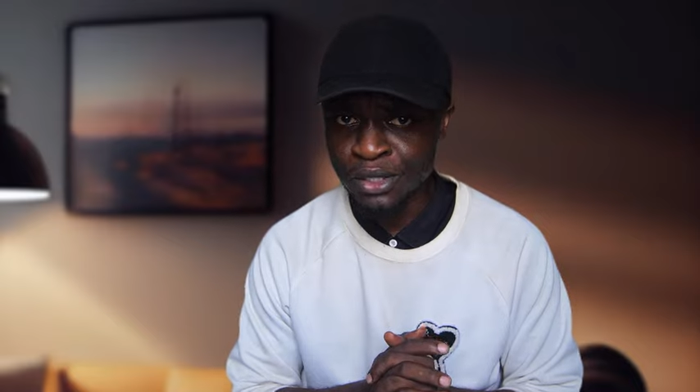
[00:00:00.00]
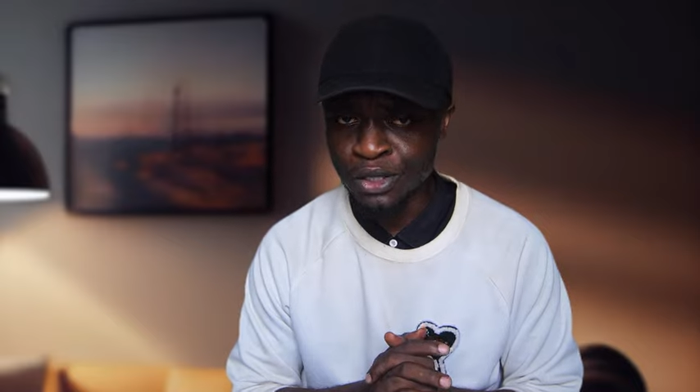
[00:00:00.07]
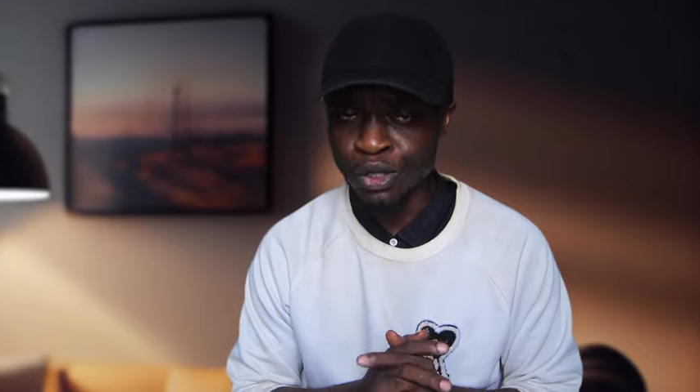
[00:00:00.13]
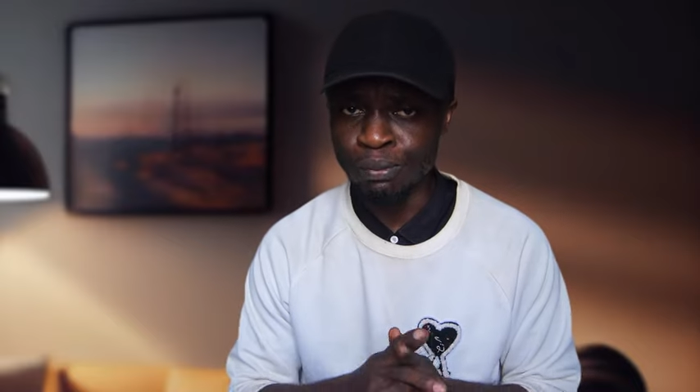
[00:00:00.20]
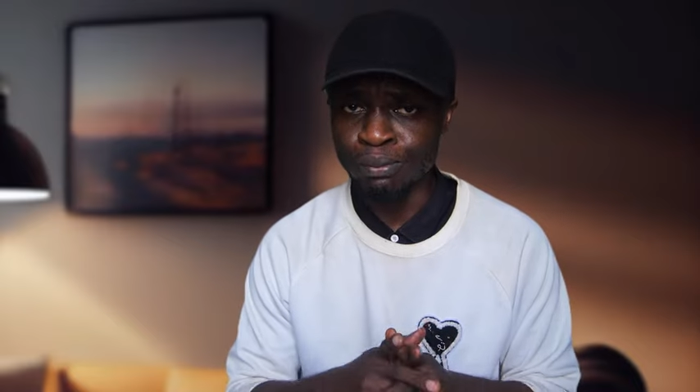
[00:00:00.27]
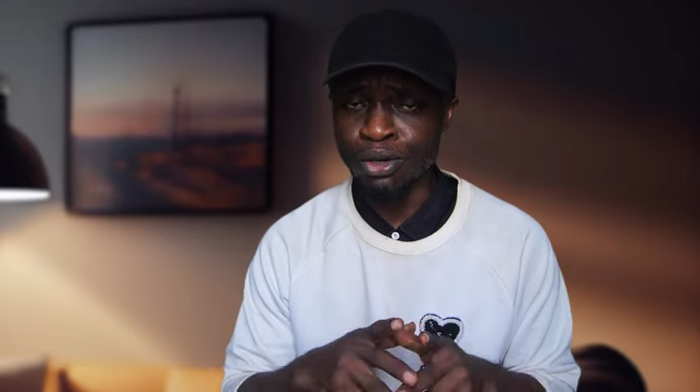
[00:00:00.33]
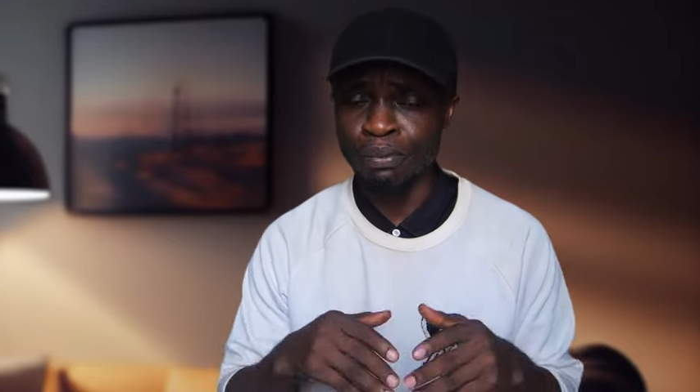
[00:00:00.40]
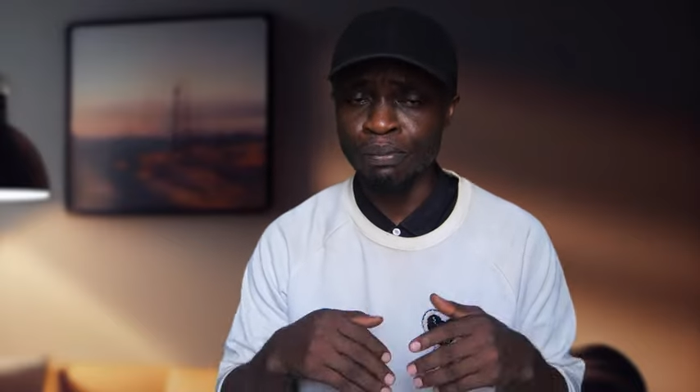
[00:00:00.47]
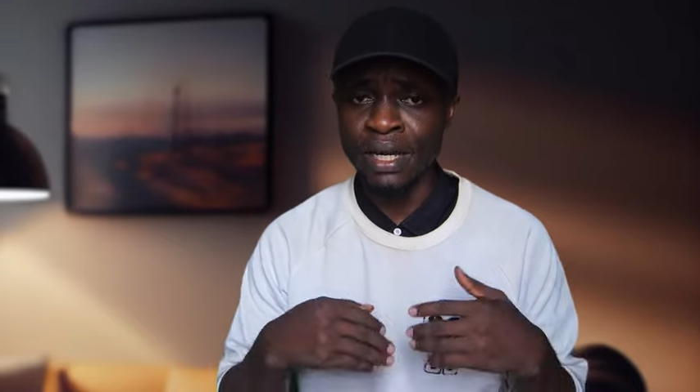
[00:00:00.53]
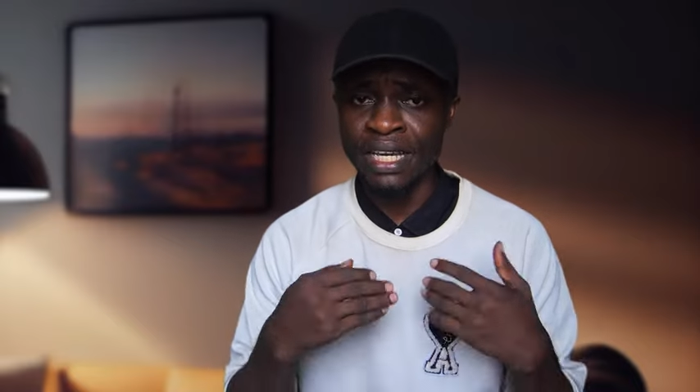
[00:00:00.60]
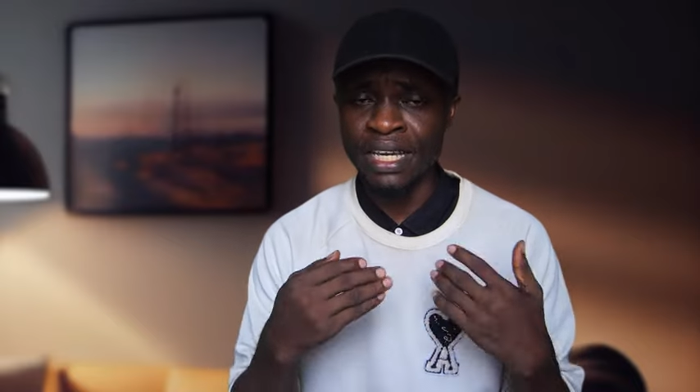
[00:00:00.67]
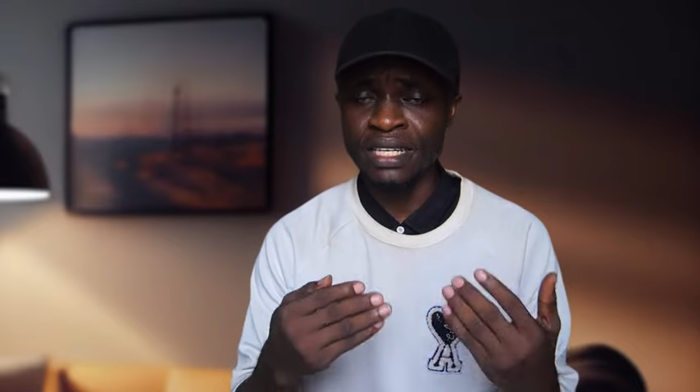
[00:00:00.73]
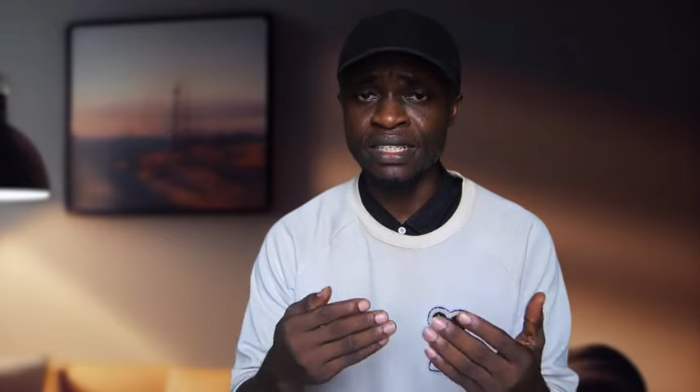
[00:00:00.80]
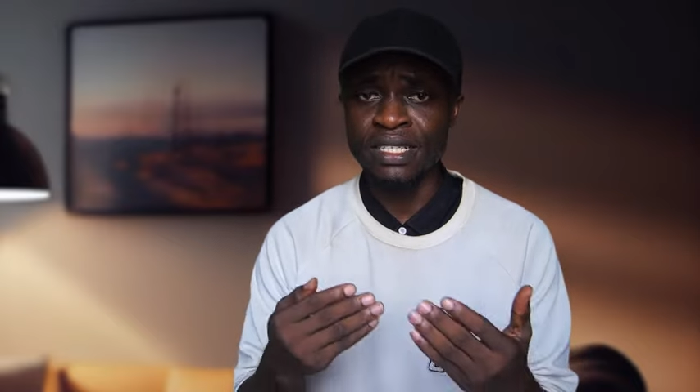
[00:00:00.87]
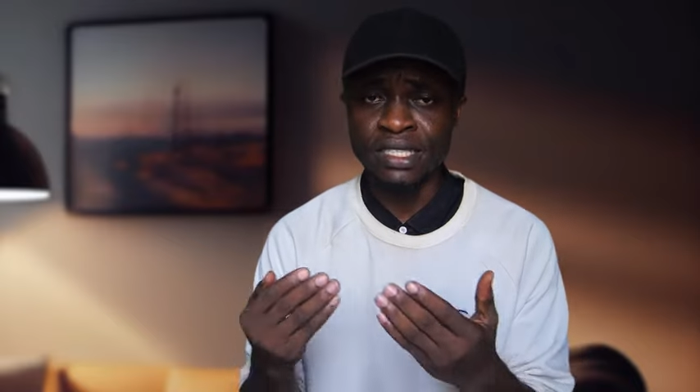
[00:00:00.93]
to
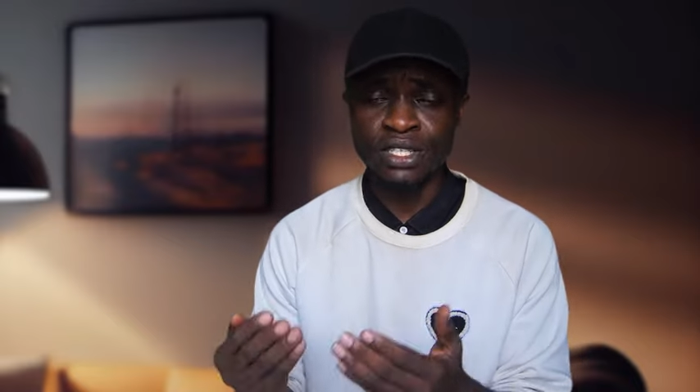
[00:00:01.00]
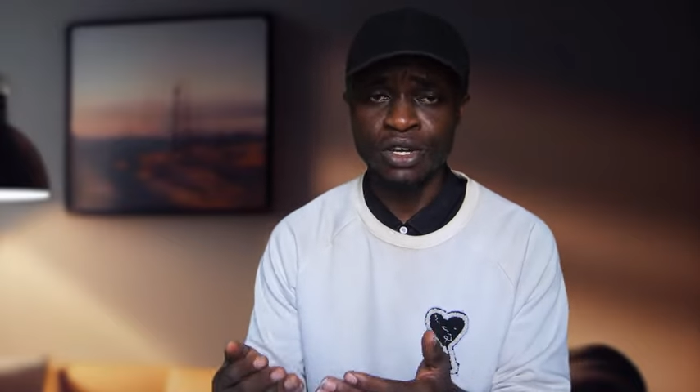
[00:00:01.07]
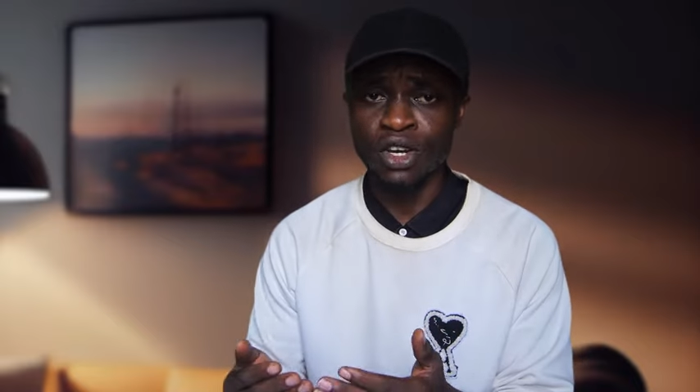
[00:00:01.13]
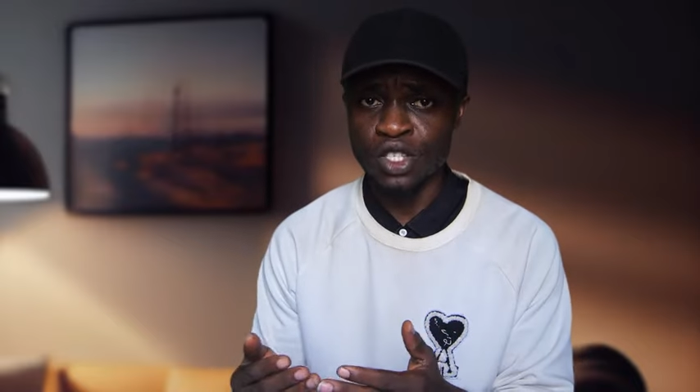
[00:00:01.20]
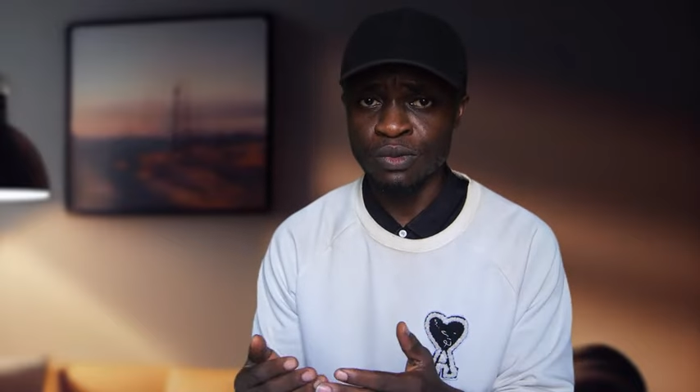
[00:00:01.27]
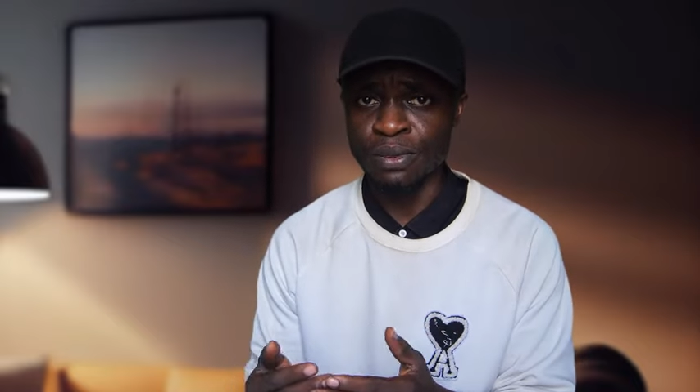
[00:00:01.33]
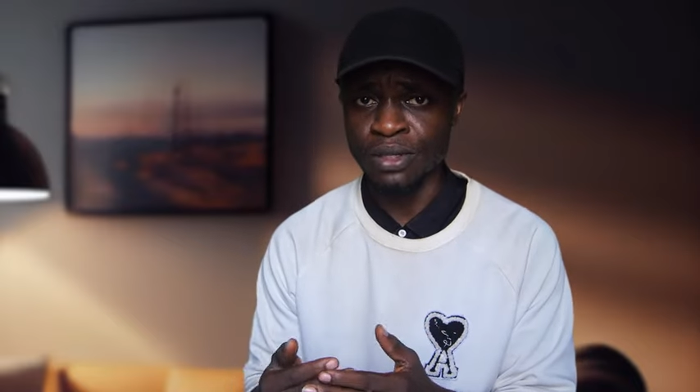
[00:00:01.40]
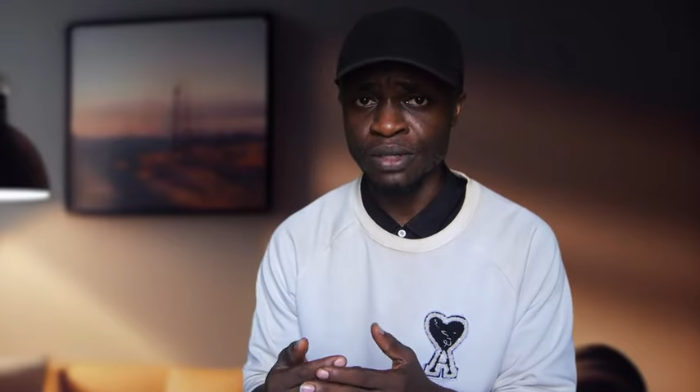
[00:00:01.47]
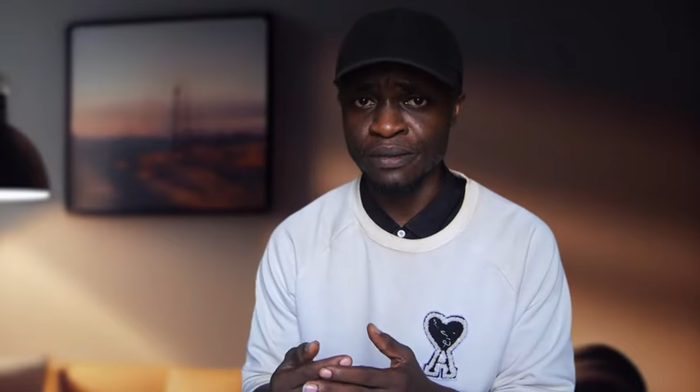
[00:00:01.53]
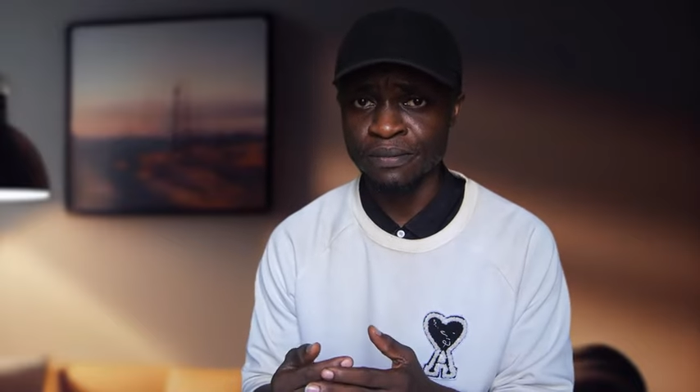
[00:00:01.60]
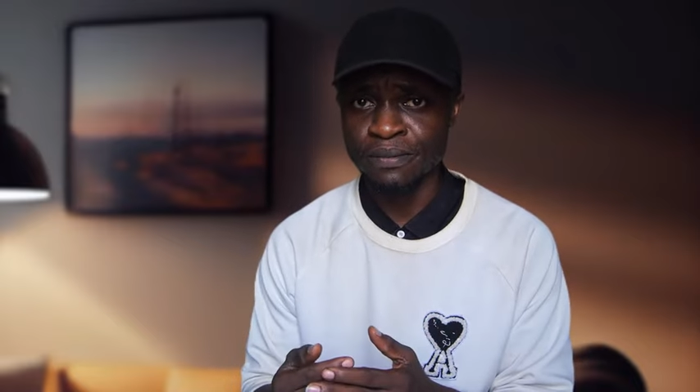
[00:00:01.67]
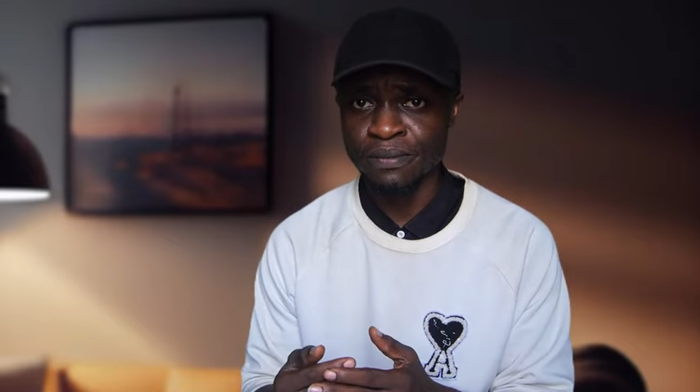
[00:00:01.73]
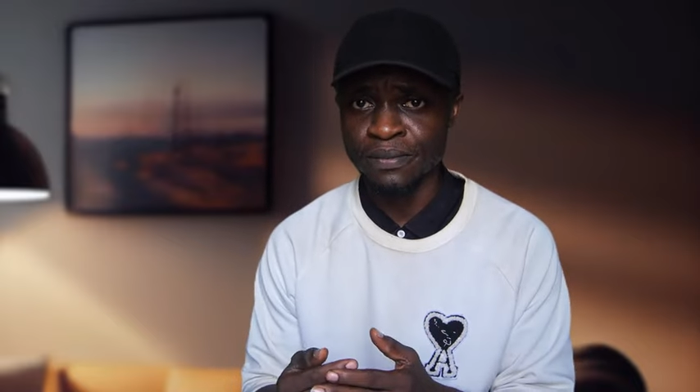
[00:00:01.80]
propagate his gospel.